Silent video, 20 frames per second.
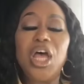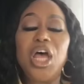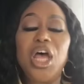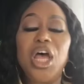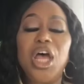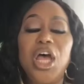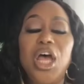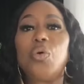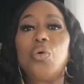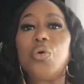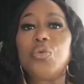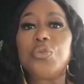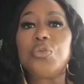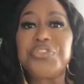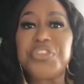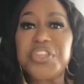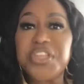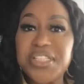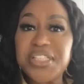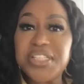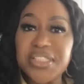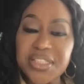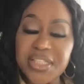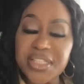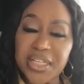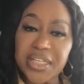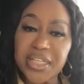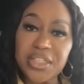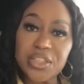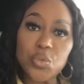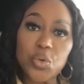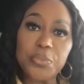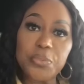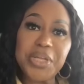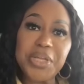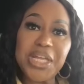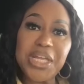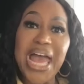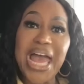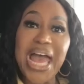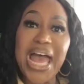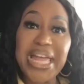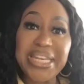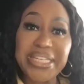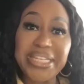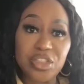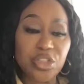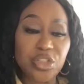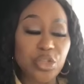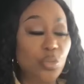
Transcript: and all these things will be added.